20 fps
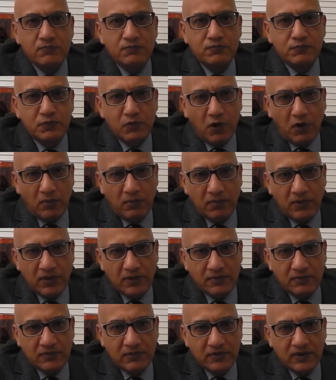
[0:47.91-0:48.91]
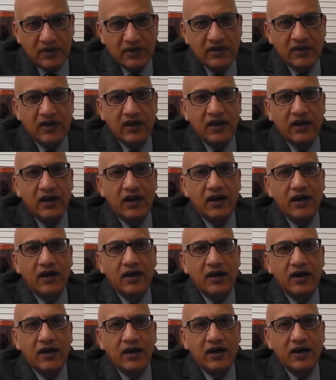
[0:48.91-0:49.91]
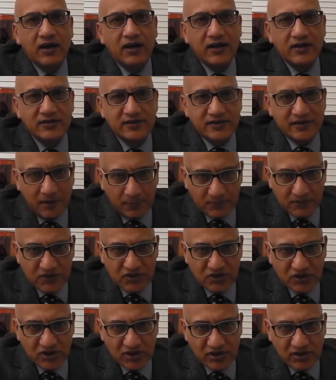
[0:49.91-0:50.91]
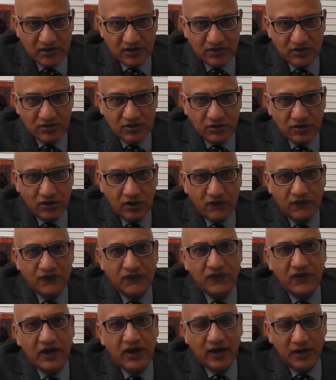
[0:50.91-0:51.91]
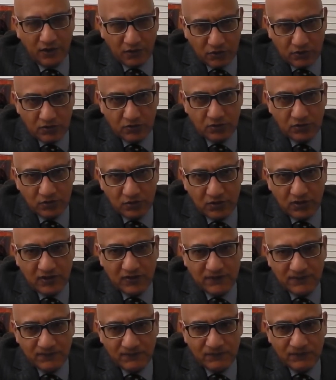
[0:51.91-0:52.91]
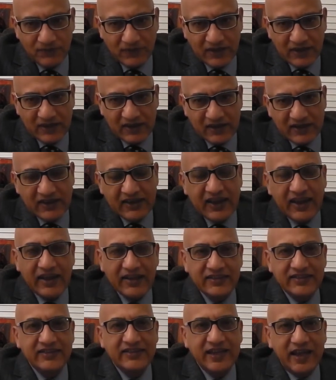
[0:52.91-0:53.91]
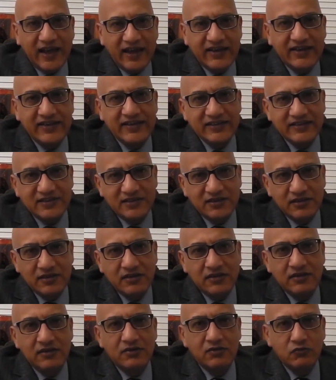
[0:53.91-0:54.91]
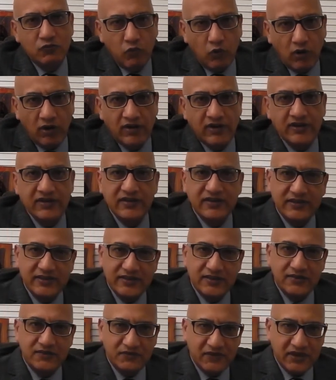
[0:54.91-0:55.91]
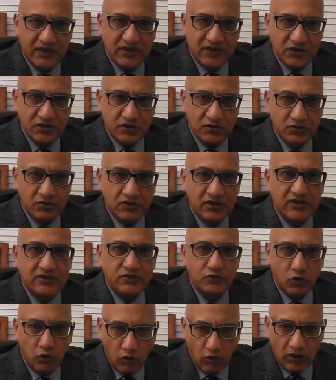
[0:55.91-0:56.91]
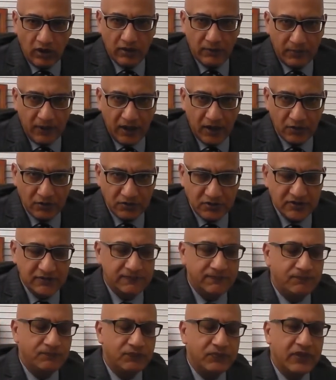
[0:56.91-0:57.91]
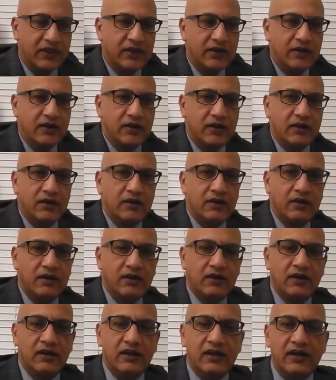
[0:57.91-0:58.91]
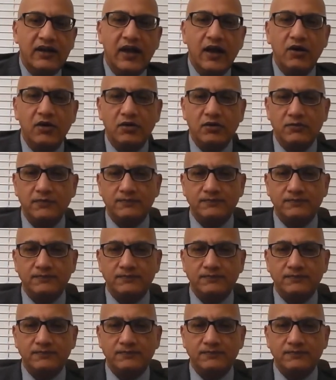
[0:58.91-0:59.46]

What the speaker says: problem consumption of alcohol. And that is what this video is all about. Now,